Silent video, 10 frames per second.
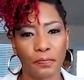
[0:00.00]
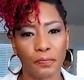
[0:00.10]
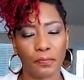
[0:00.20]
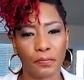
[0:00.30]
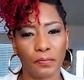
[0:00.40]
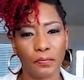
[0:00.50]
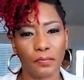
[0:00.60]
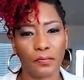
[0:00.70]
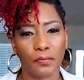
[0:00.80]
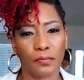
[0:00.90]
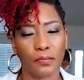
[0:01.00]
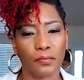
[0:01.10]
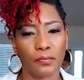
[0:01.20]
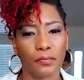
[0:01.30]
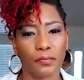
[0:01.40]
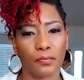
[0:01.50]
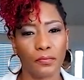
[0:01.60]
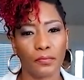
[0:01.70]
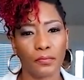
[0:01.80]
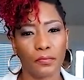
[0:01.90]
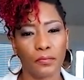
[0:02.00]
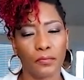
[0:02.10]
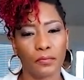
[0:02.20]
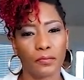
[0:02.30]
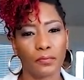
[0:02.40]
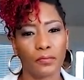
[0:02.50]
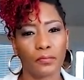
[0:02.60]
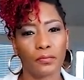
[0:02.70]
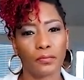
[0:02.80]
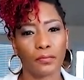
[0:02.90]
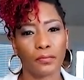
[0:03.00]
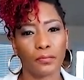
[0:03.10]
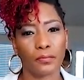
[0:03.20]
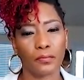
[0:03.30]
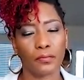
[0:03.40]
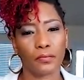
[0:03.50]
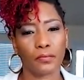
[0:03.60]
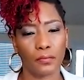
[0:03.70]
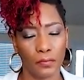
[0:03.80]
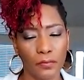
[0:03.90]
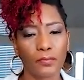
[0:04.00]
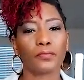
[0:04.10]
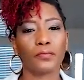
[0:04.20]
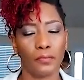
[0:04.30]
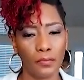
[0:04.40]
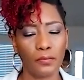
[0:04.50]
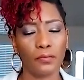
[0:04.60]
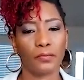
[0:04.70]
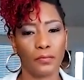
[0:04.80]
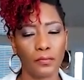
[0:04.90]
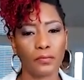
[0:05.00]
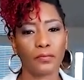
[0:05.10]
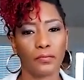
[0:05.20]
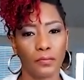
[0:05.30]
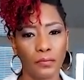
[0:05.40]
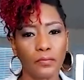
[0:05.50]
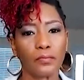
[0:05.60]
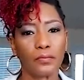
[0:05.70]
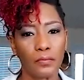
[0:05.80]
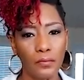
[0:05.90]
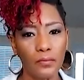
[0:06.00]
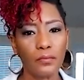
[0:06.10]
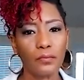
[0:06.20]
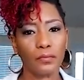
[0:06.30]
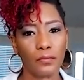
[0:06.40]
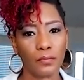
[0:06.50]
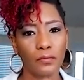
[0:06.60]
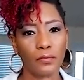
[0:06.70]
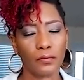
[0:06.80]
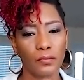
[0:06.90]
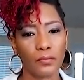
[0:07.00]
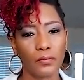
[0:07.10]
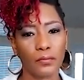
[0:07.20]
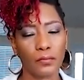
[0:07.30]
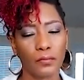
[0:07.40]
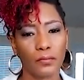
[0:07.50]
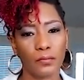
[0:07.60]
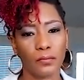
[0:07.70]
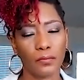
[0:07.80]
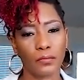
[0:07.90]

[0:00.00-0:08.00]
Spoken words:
The person shown says nothing.